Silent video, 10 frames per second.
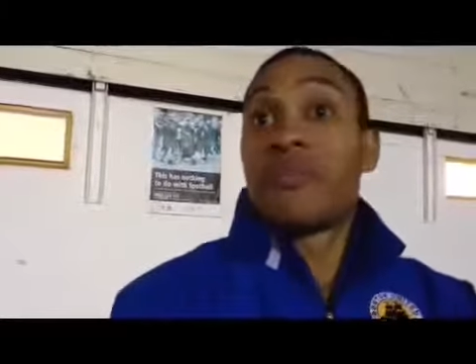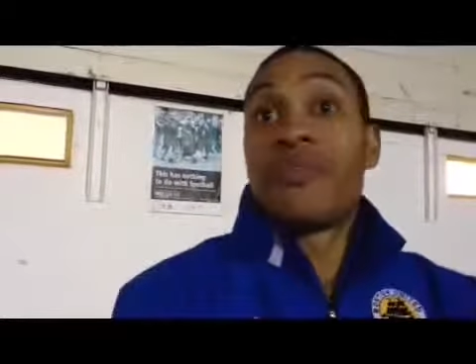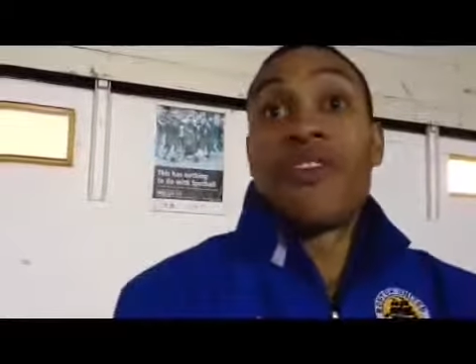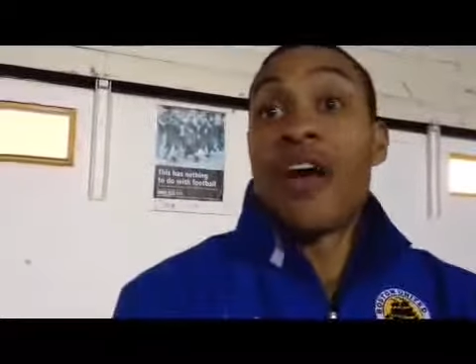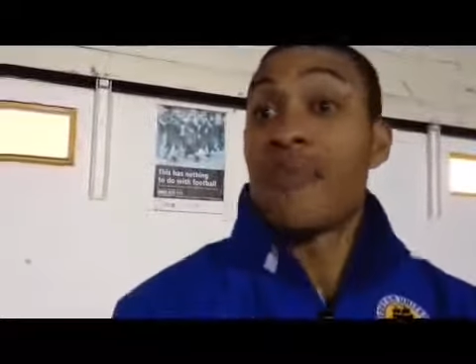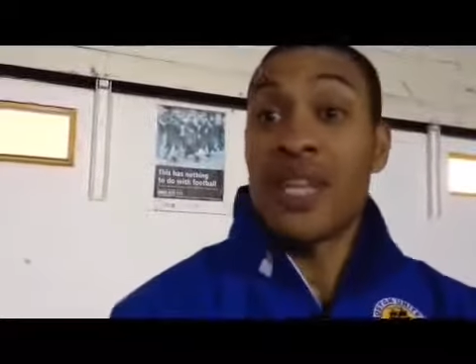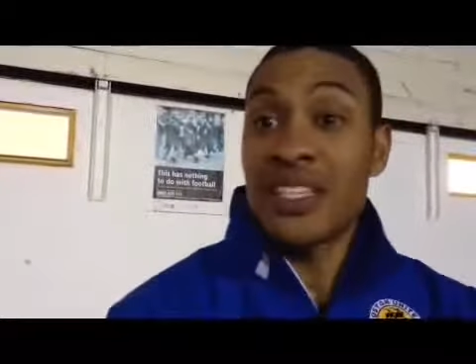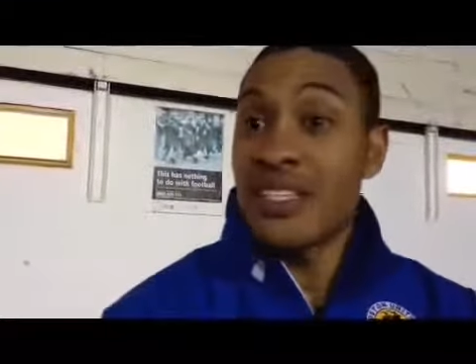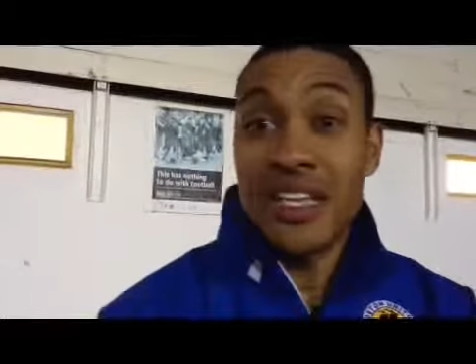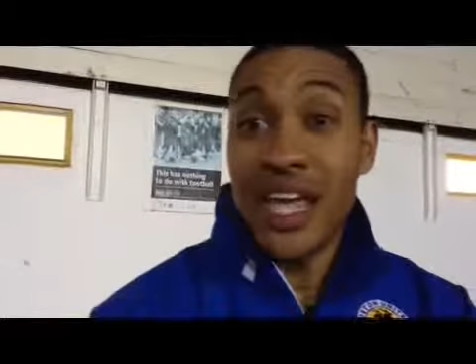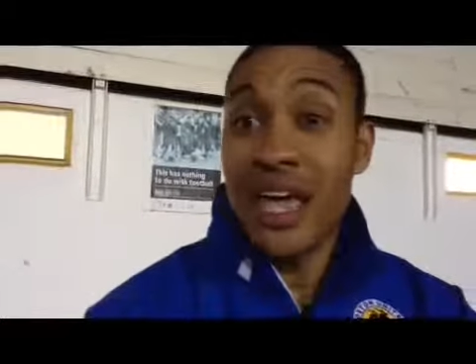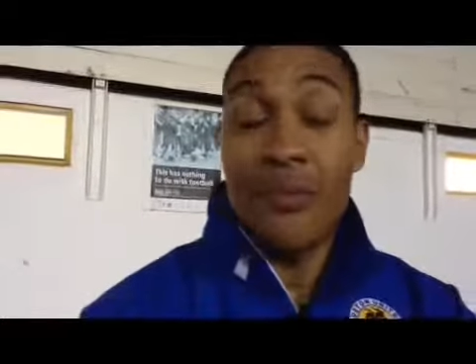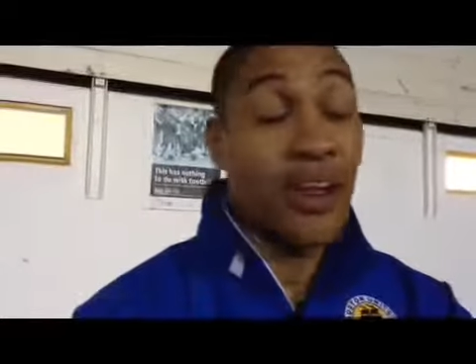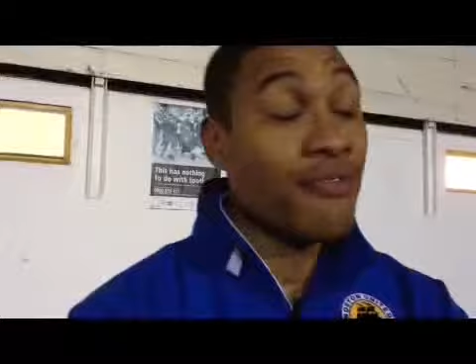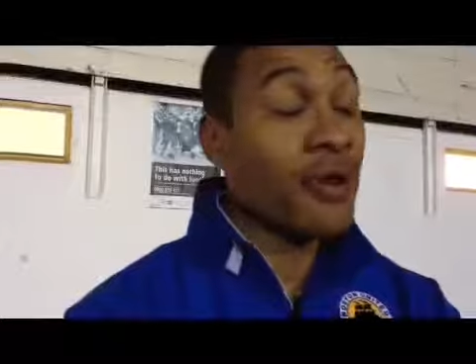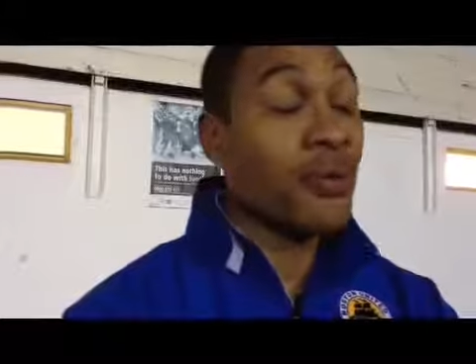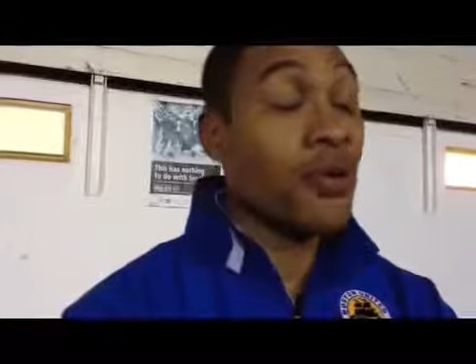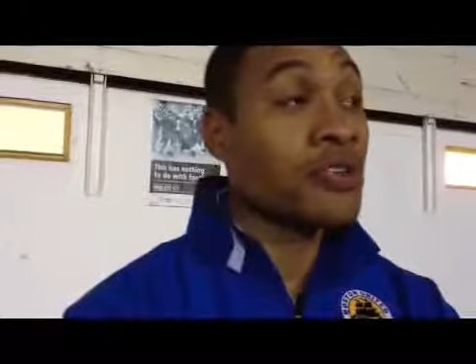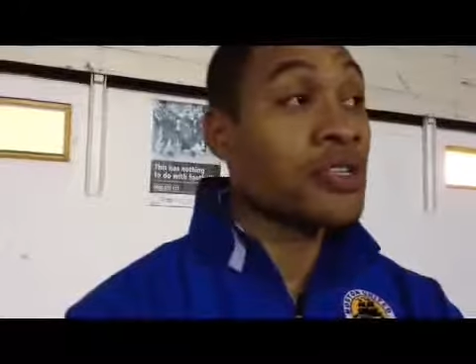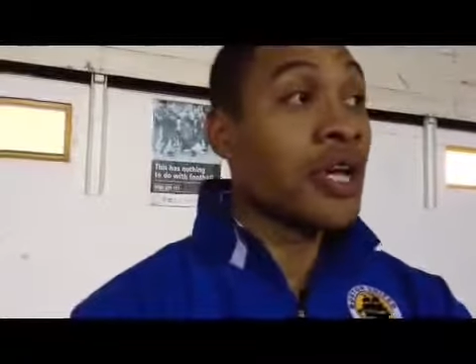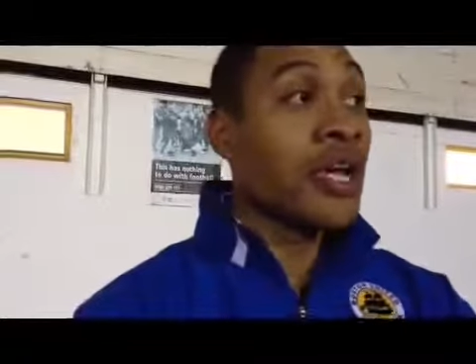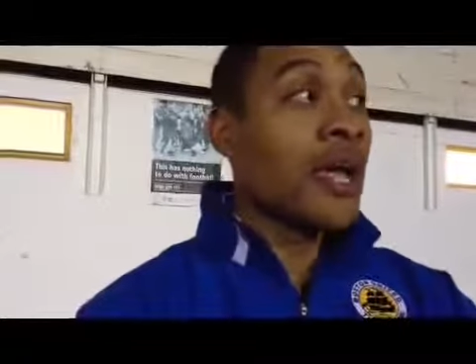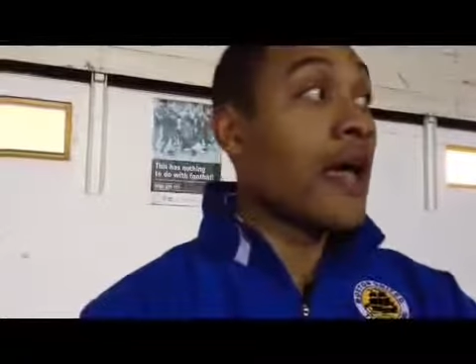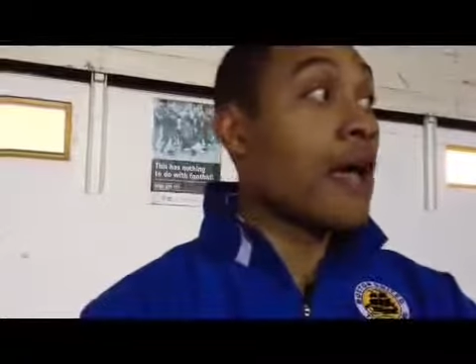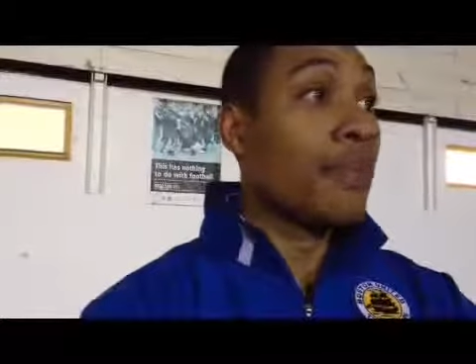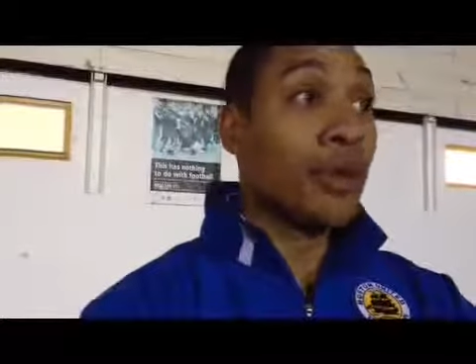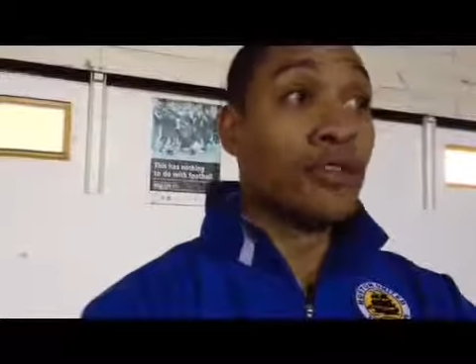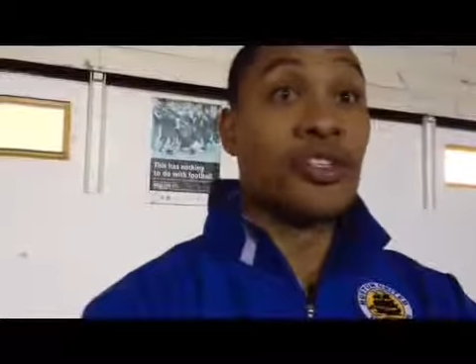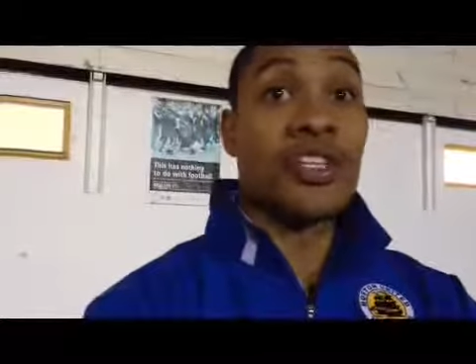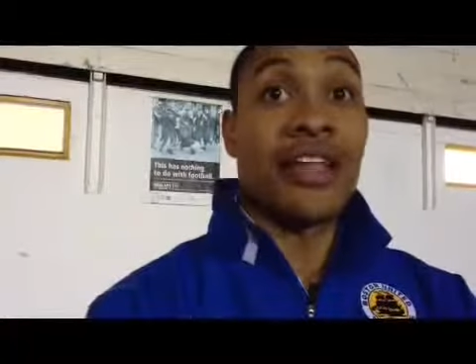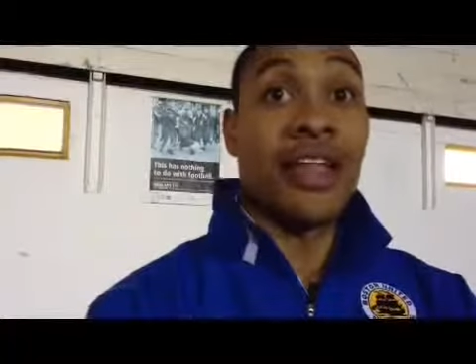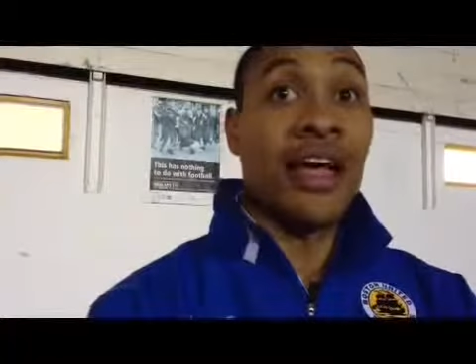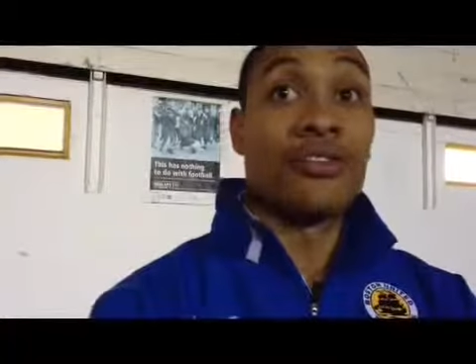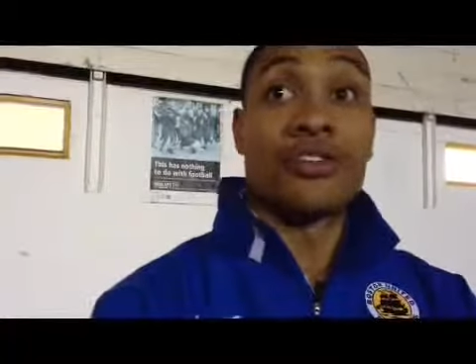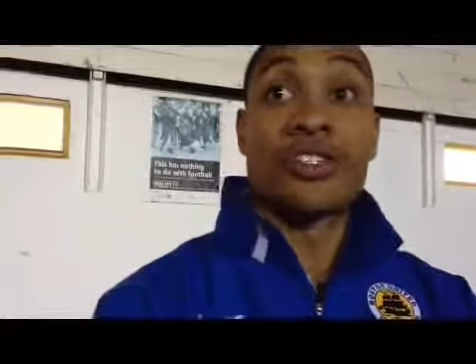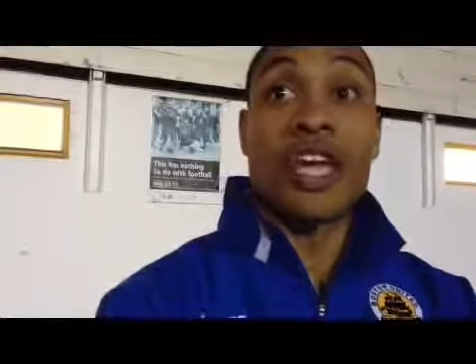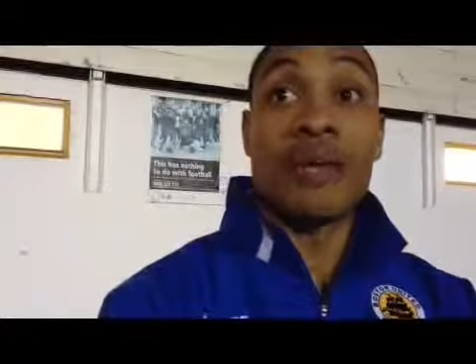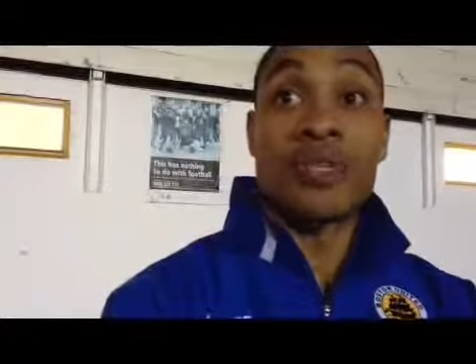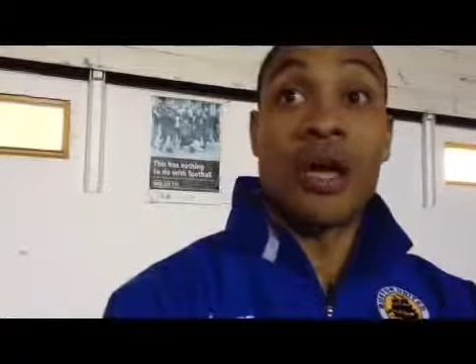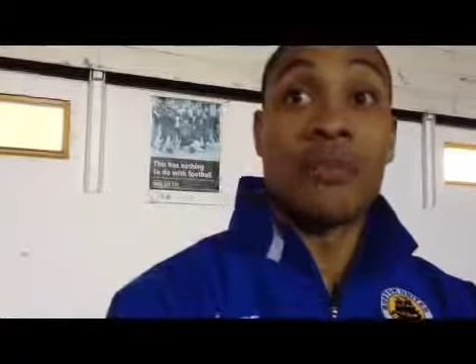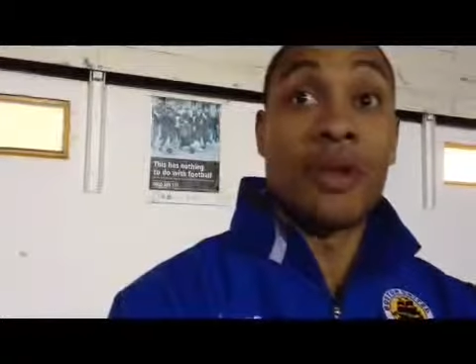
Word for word: five minutes into the game, whatever it was, um, I just sat down, just taped up.